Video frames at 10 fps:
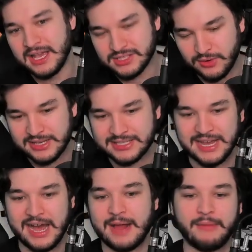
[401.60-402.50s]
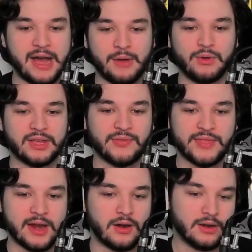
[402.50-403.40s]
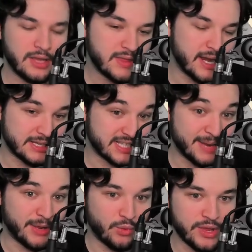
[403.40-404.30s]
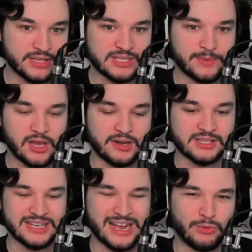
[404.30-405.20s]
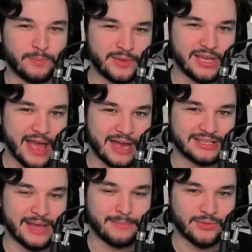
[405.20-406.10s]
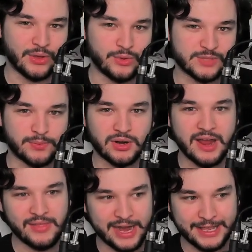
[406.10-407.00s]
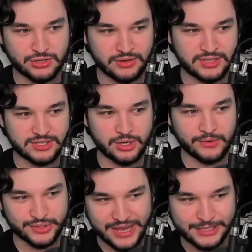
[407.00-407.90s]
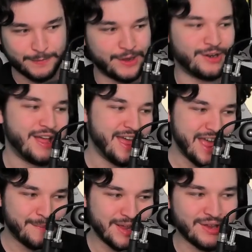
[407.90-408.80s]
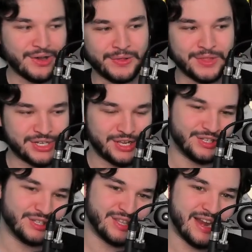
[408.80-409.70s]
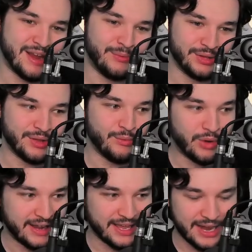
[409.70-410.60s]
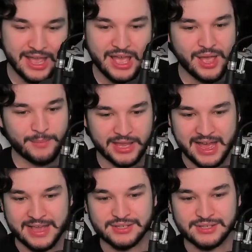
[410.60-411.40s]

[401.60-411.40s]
So in time, I will get there. In the next coming weeks, to be honest, I will be at that mythic Whisper, and then I can transition over to Sky Splitter and make all the changes that I really wanted. But guys,